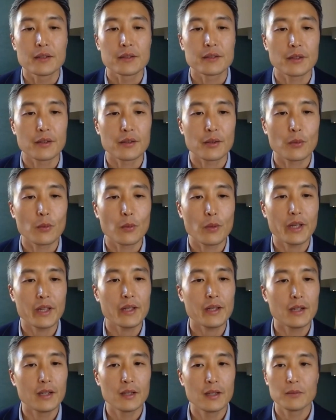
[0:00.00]
So the
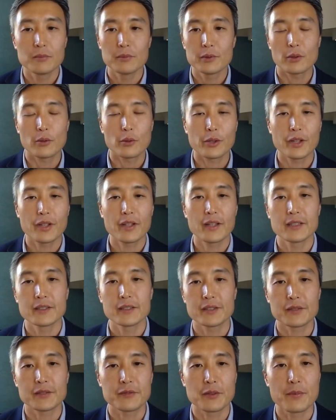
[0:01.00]
way we'll
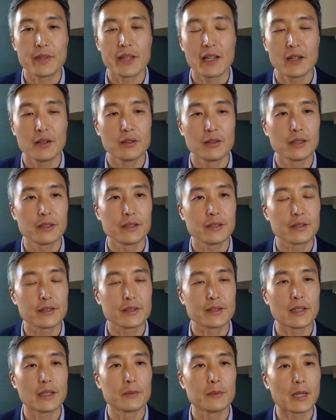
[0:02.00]
organize this from now on
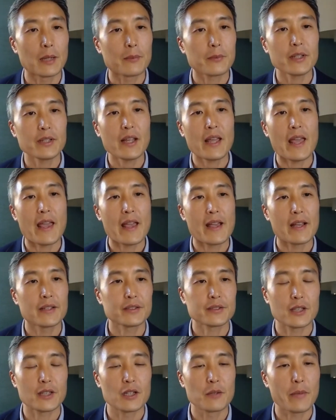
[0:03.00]
is I'm going to
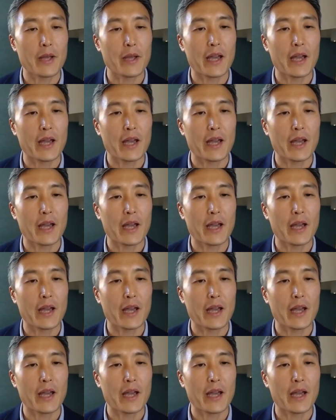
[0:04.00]
ask our